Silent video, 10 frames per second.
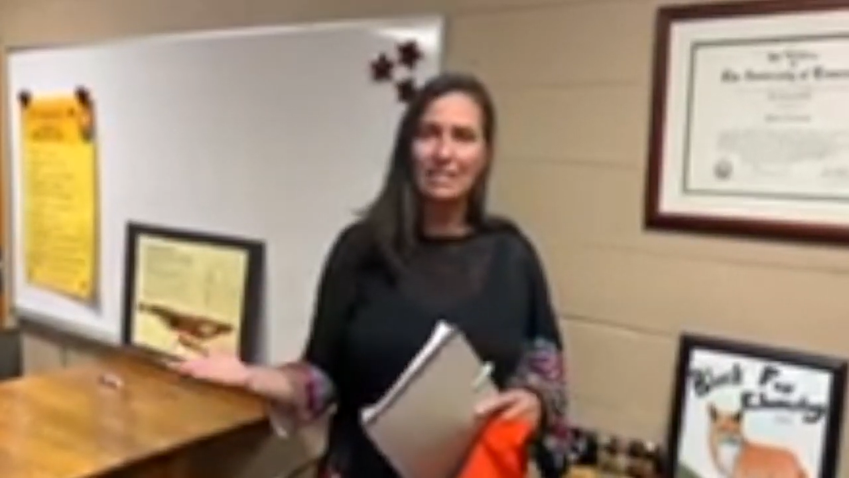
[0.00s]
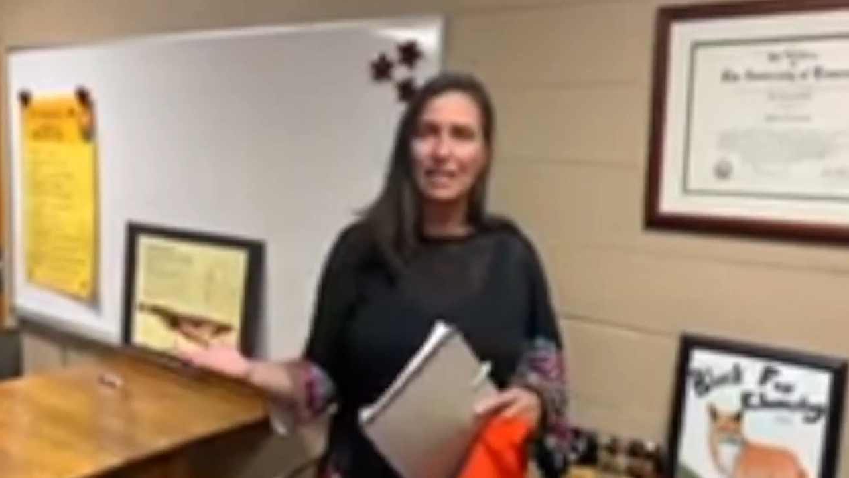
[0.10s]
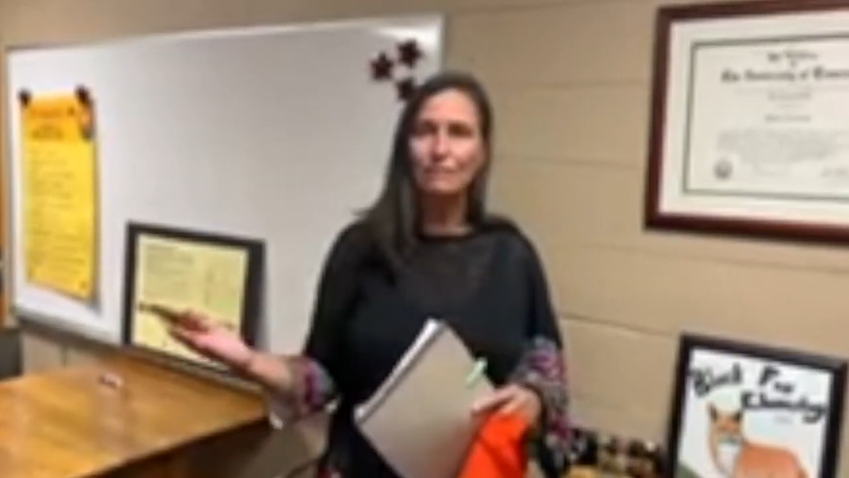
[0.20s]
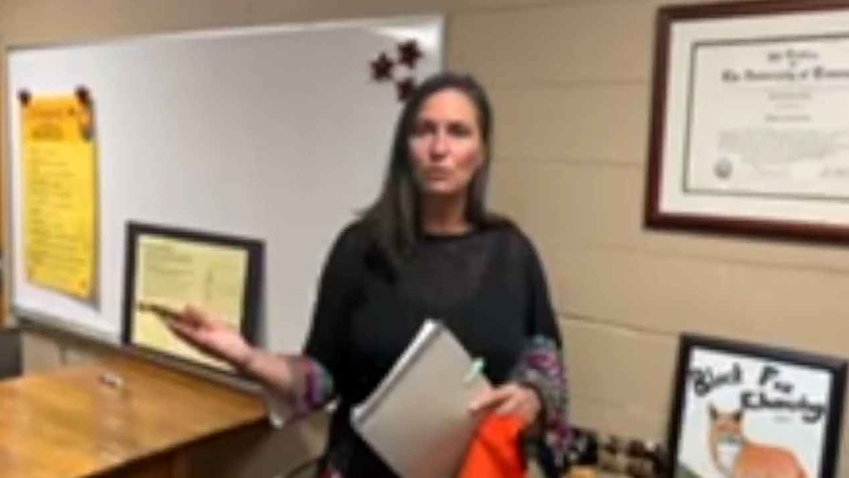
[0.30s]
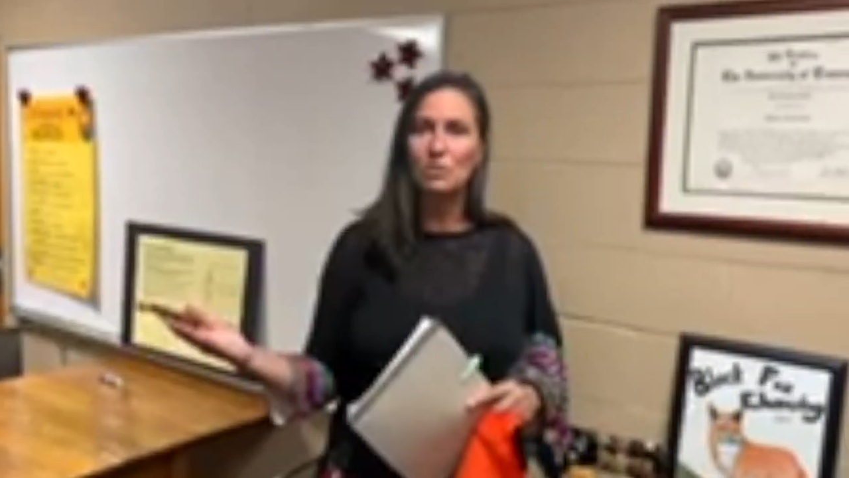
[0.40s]

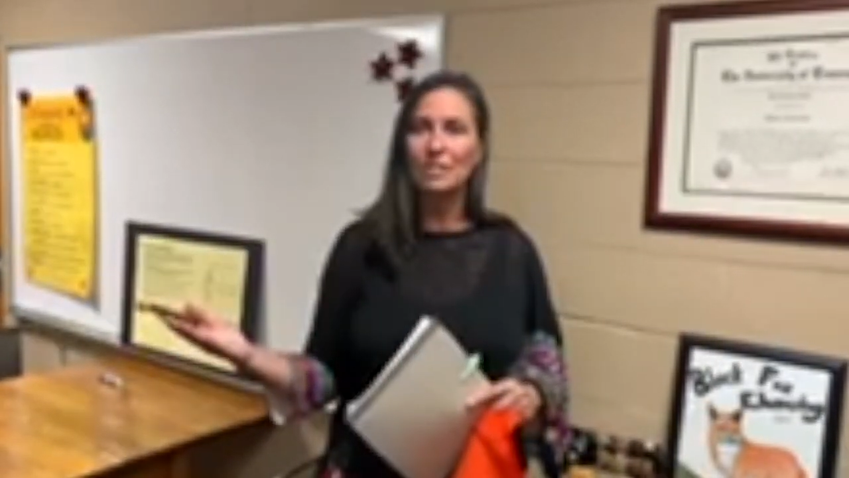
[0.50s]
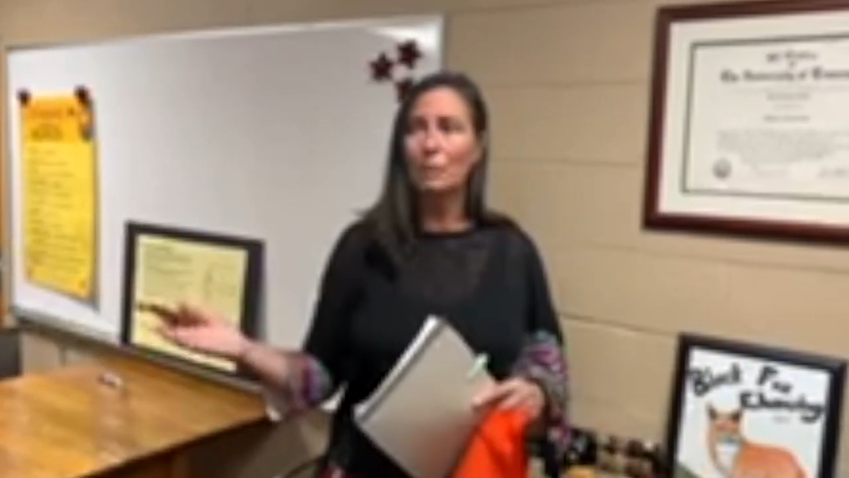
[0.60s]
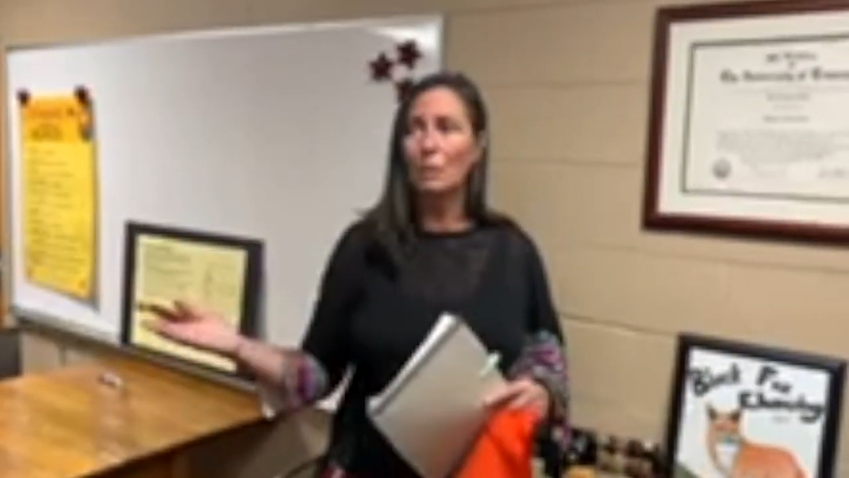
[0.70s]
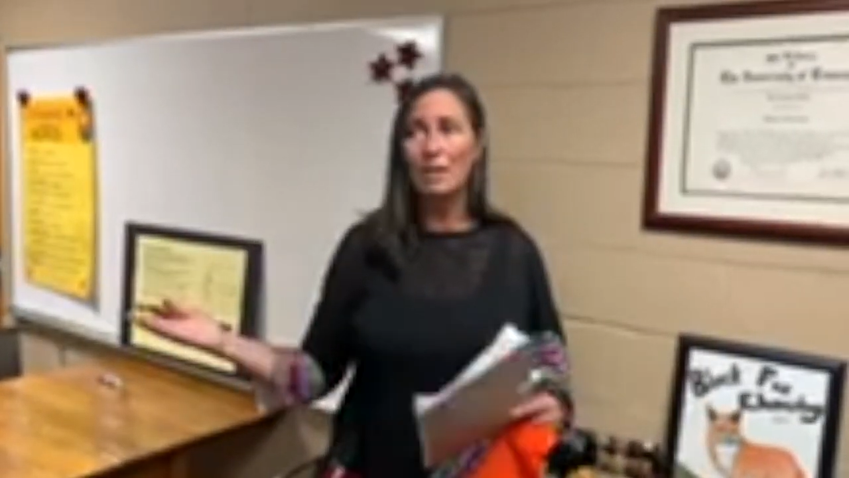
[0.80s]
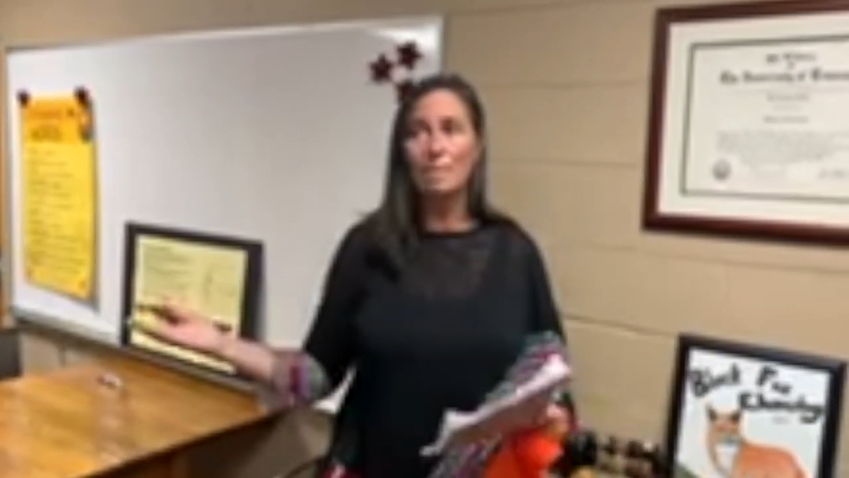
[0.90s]
if you say,
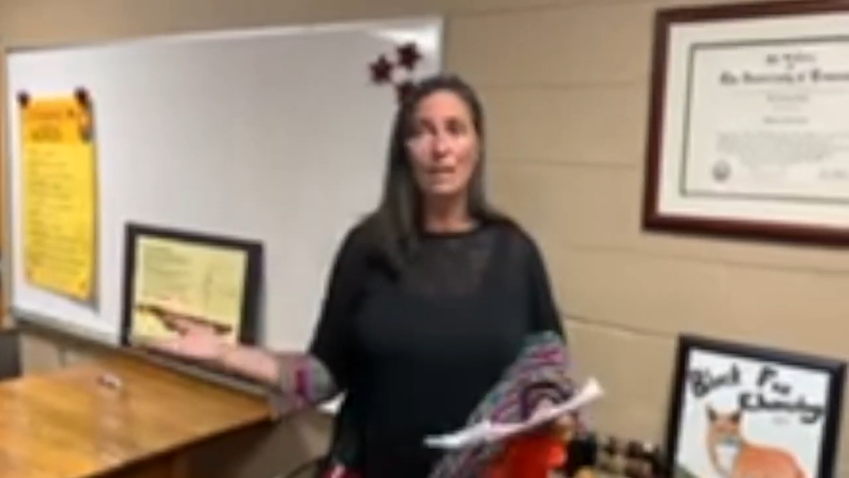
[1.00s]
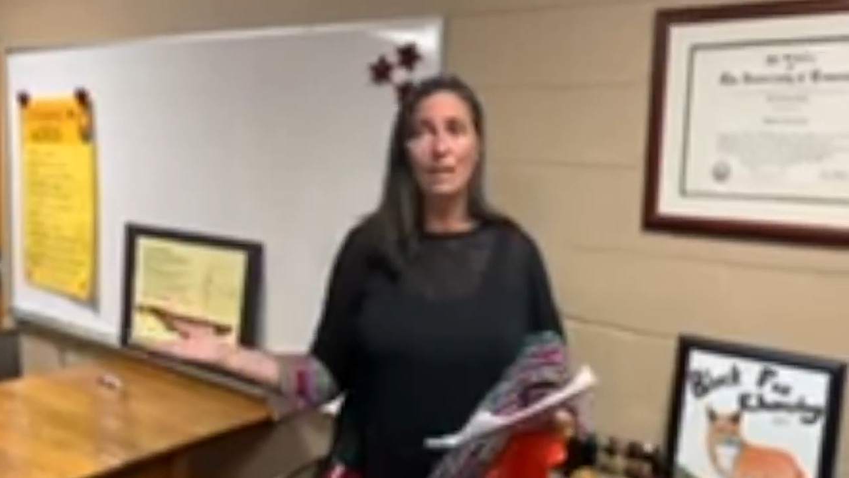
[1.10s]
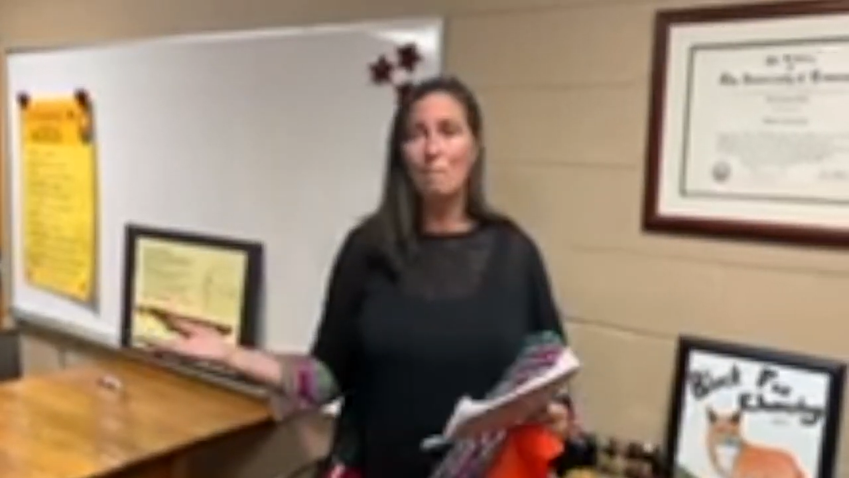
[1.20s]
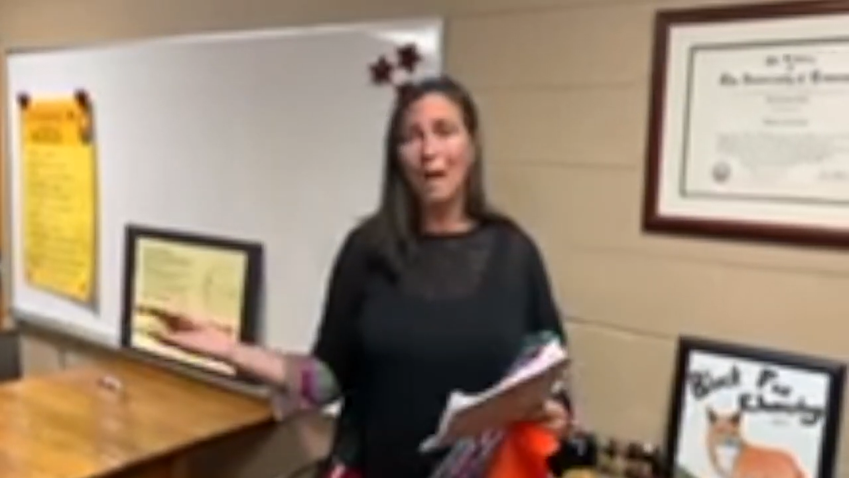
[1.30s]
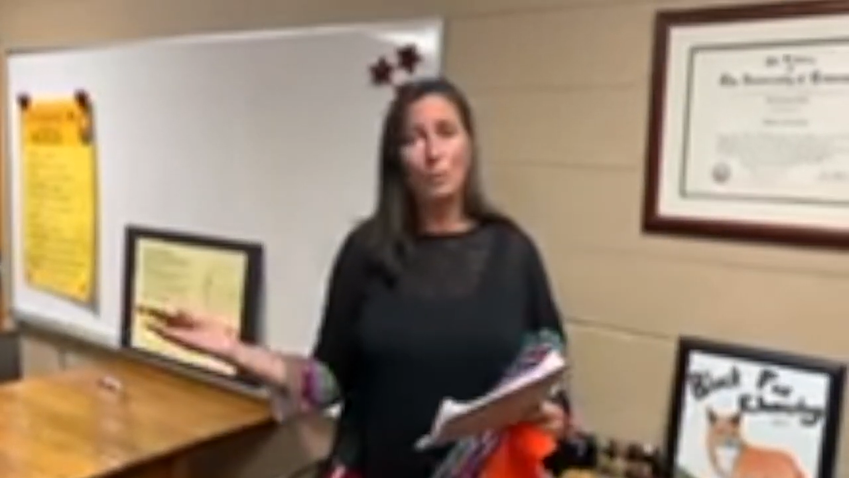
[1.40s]
wait a minute,
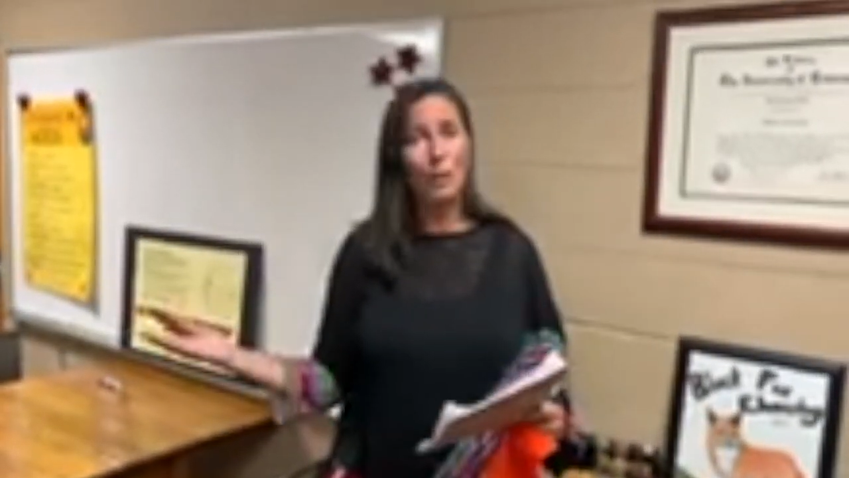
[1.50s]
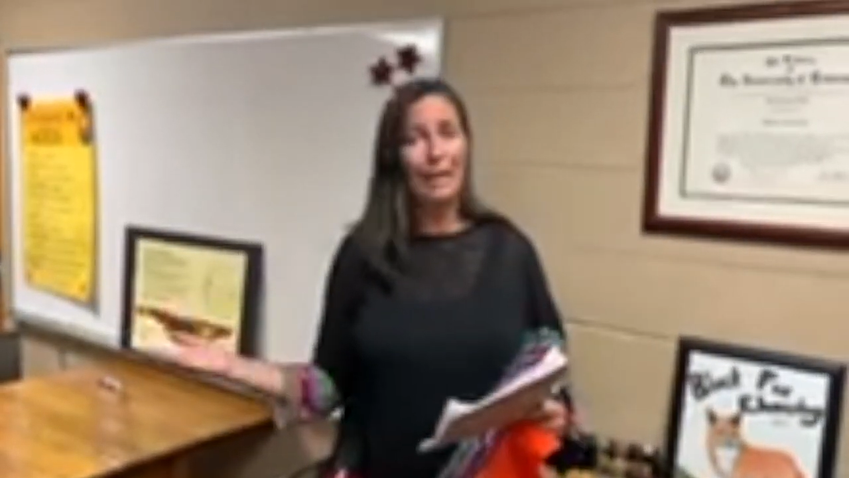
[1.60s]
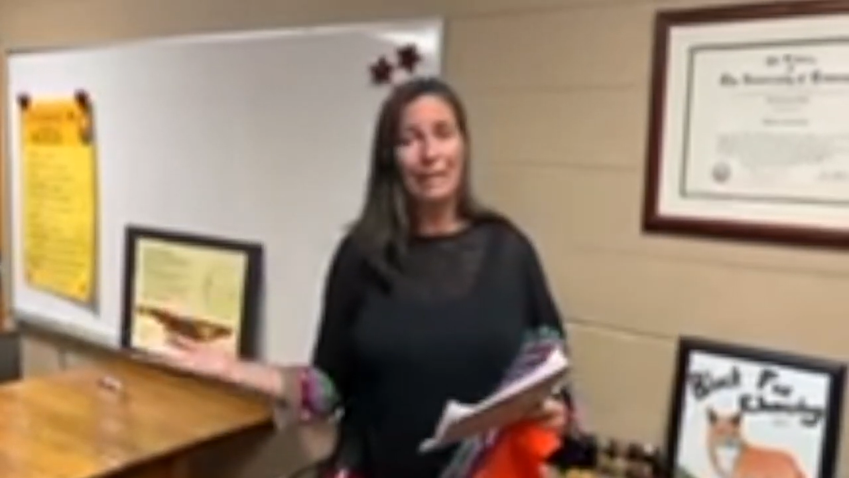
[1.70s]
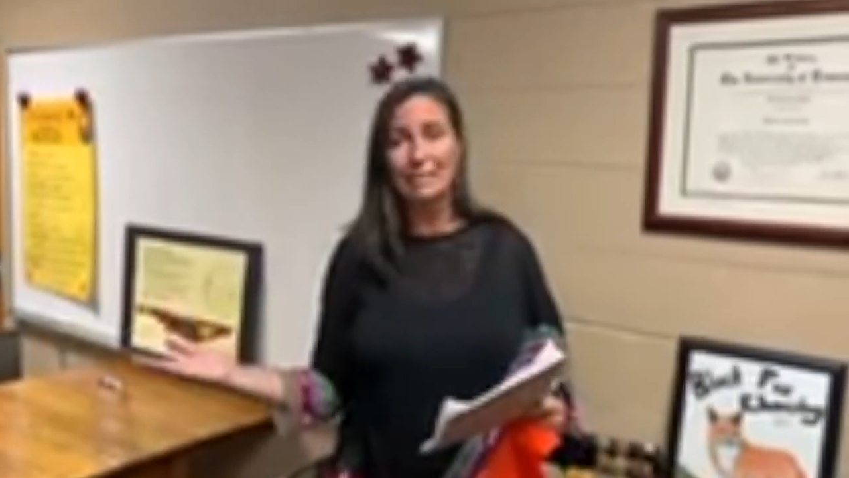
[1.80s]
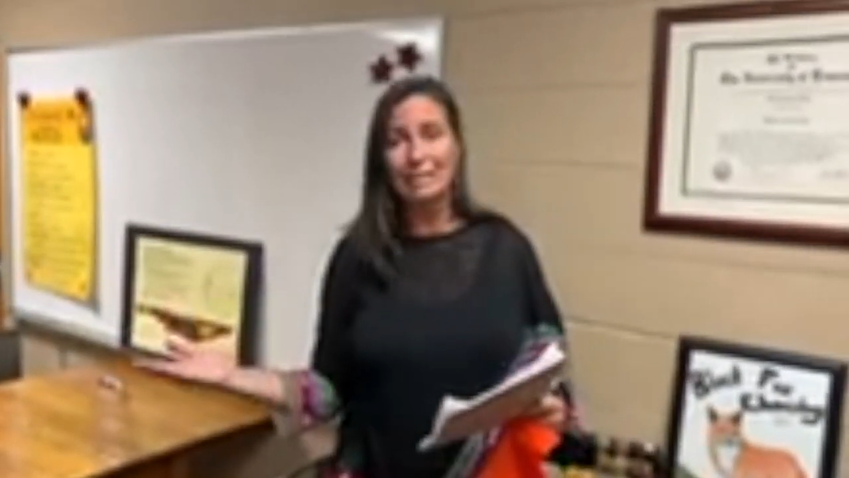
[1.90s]
my break
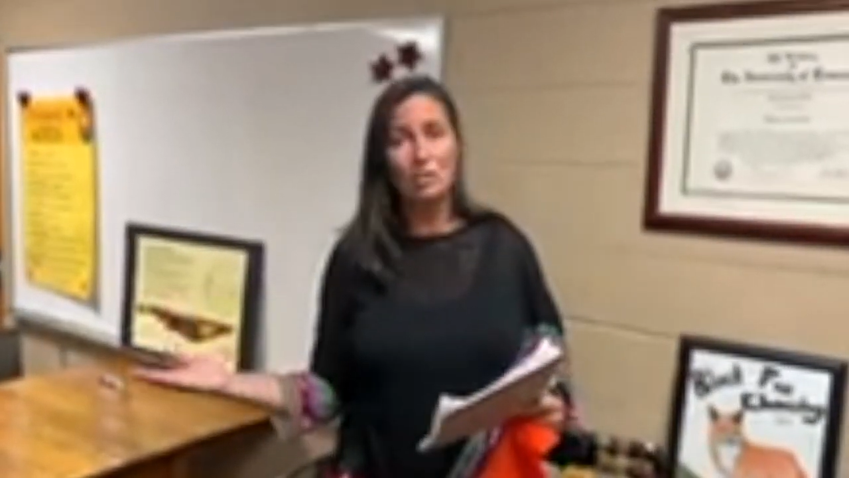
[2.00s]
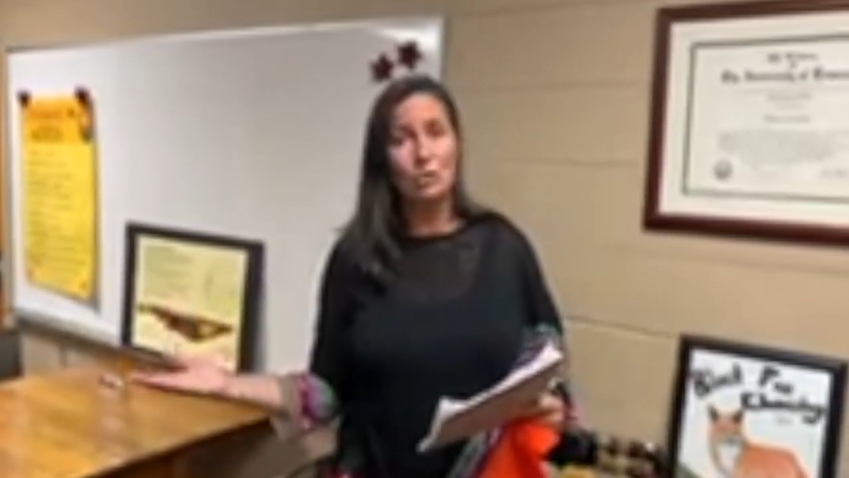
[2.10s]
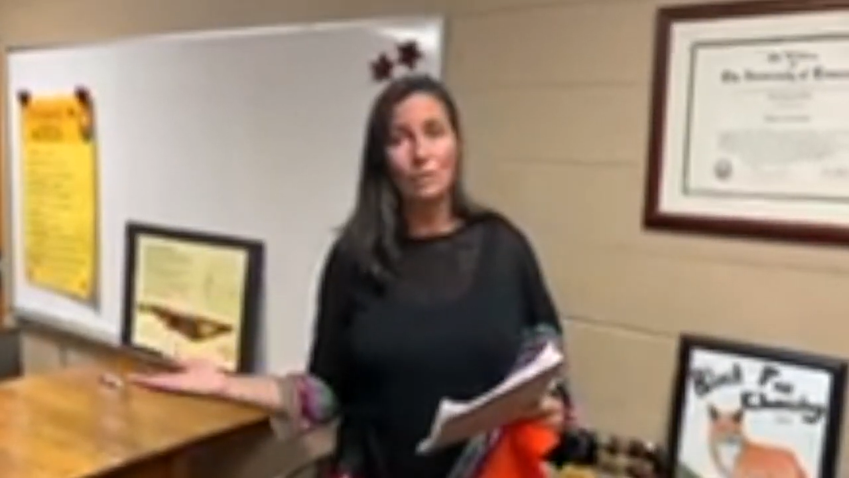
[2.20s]
is at 2.